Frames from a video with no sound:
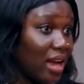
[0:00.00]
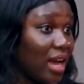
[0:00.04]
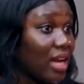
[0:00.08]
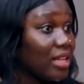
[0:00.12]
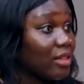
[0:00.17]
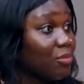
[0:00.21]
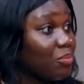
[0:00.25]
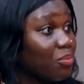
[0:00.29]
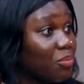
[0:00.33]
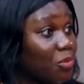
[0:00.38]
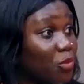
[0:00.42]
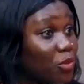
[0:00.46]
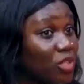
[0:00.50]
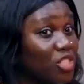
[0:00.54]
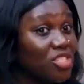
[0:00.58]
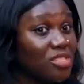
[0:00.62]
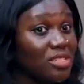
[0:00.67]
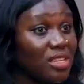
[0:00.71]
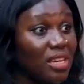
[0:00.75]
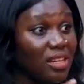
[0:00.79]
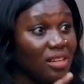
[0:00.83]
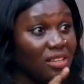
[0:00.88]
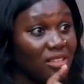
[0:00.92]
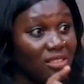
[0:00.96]
and which
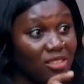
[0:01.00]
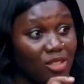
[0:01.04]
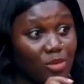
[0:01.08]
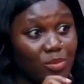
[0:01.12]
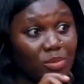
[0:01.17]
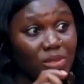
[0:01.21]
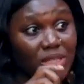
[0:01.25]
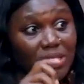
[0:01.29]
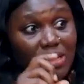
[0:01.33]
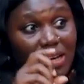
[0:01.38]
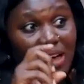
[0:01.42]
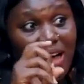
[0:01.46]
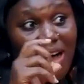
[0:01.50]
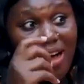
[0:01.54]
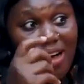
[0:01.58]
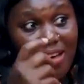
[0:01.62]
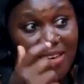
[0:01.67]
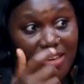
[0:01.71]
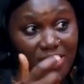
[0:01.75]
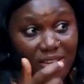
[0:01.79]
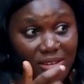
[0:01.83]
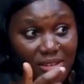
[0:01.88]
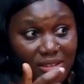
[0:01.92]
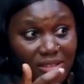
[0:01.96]
is a little bit
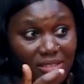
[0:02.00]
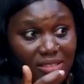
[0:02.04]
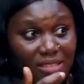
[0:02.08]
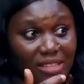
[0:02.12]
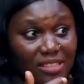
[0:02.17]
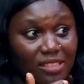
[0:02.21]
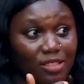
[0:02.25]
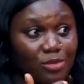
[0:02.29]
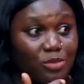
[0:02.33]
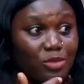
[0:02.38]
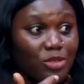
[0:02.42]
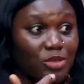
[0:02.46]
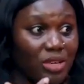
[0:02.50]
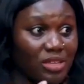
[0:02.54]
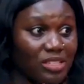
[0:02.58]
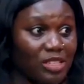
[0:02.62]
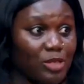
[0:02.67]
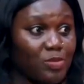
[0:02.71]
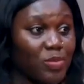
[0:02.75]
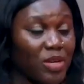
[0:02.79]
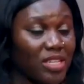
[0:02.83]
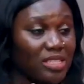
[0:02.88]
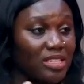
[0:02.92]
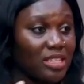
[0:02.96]
higher than the
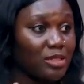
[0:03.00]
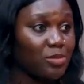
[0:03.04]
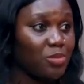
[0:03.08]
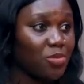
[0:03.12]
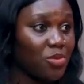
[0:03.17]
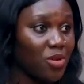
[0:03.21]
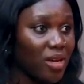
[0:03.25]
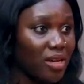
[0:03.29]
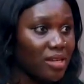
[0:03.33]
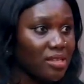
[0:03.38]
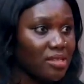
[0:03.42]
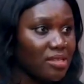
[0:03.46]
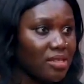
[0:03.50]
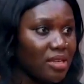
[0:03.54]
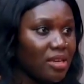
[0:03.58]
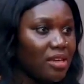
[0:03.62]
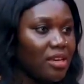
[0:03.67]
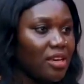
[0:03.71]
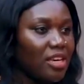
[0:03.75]
expected price,